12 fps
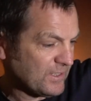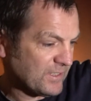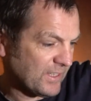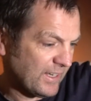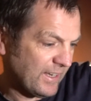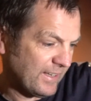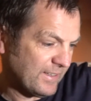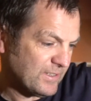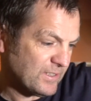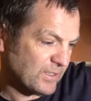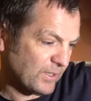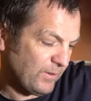is
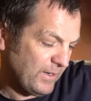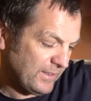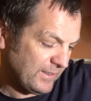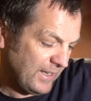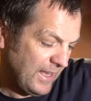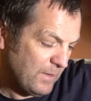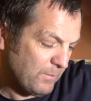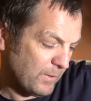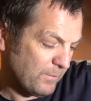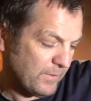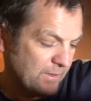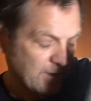a great little
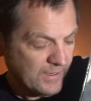album,